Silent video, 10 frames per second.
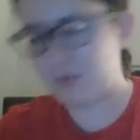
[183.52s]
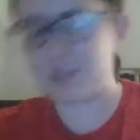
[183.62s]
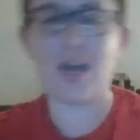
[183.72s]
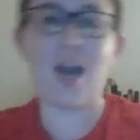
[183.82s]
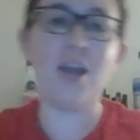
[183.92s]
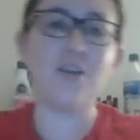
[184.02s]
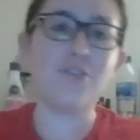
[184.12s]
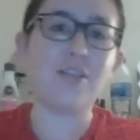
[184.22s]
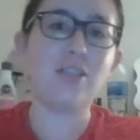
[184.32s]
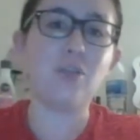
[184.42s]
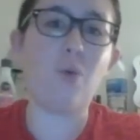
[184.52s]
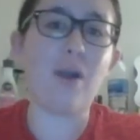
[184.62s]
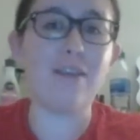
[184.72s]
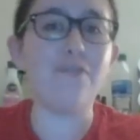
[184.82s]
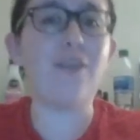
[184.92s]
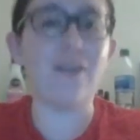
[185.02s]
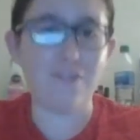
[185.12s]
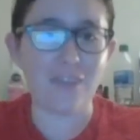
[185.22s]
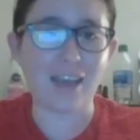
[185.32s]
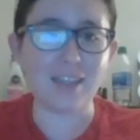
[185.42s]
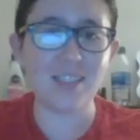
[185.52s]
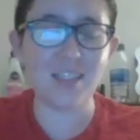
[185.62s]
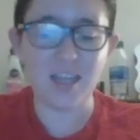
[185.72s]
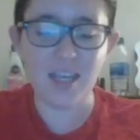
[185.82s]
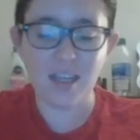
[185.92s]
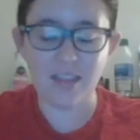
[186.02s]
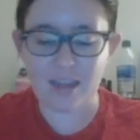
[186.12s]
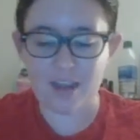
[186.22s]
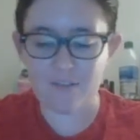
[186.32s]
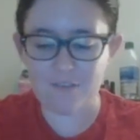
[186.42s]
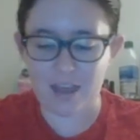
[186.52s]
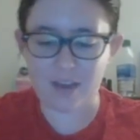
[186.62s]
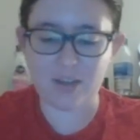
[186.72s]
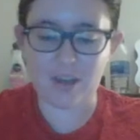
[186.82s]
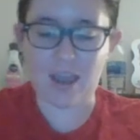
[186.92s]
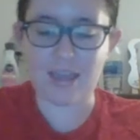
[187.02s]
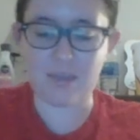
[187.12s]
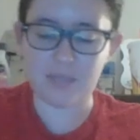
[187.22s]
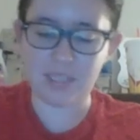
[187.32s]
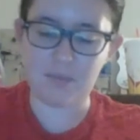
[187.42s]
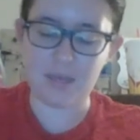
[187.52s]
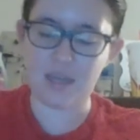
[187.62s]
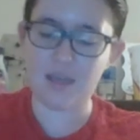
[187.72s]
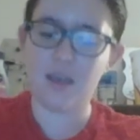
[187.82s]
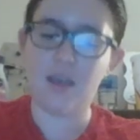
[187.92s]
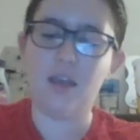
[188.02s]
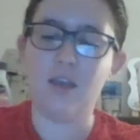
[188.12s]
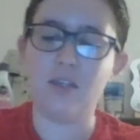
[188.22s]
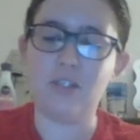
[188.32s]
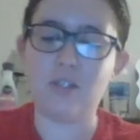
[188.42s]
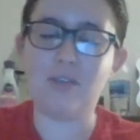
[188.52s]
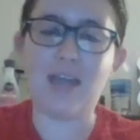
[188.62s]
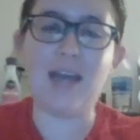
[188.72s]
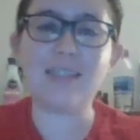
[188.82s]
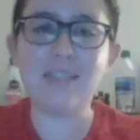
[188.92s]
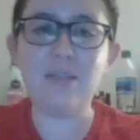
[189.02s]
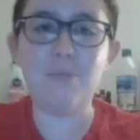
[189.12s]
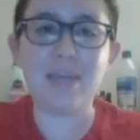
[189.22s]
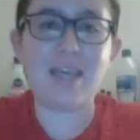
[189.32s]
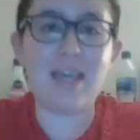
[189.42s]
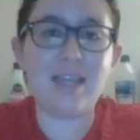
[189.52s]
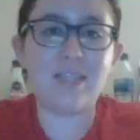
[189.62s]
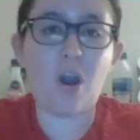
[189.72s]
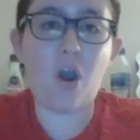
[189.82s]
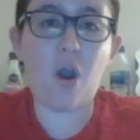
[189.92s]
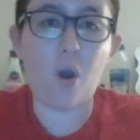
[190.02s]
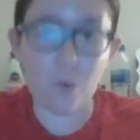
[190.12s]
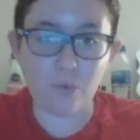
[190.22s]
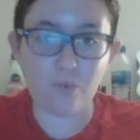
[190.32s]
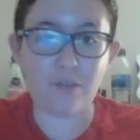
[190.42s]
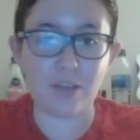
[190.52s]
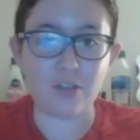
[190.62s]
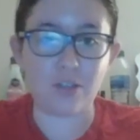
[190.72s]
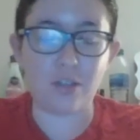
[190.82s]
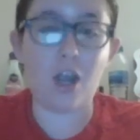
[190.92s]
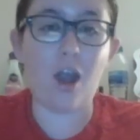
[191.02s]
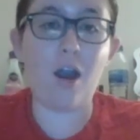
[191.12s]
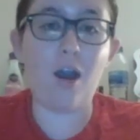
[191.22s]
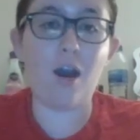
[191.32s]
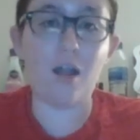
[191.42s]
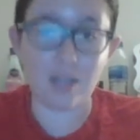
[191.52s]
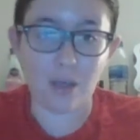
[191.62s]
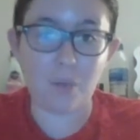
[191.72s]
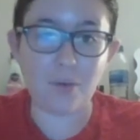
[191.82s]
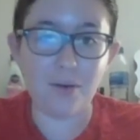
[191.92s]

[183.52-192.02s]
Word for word: was 120 fun facts that I found on IMDb. So that's going to be its own feature alone